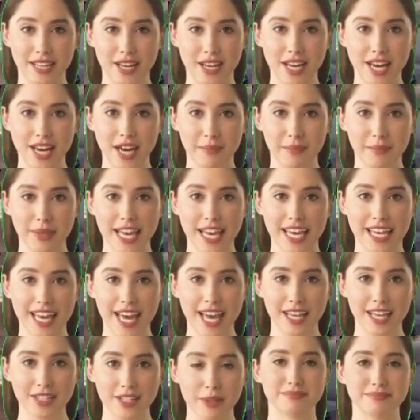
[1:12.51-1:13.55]
which was so
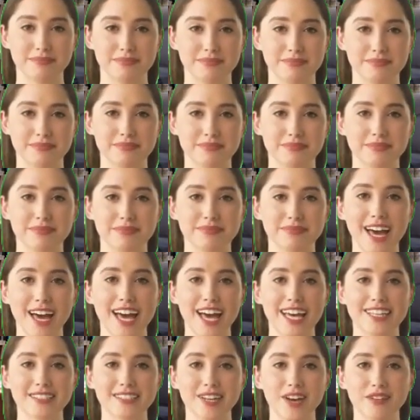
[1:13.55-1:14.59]
appreciated after
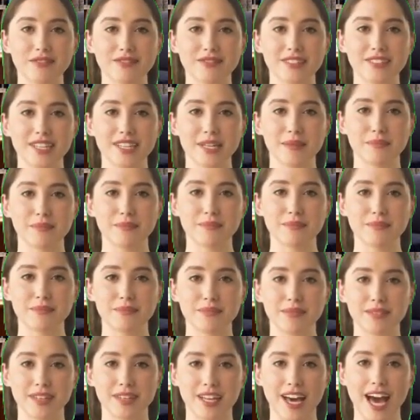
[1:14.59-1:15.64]
26 hours
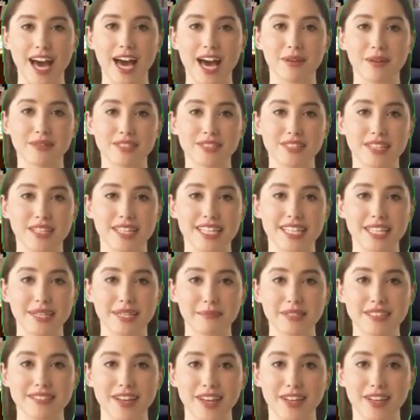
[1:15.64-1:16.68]
traveling from
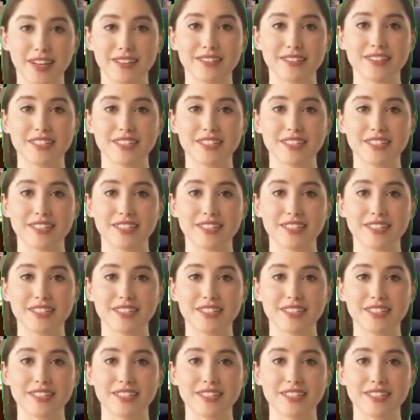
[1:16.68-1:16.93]
Australia.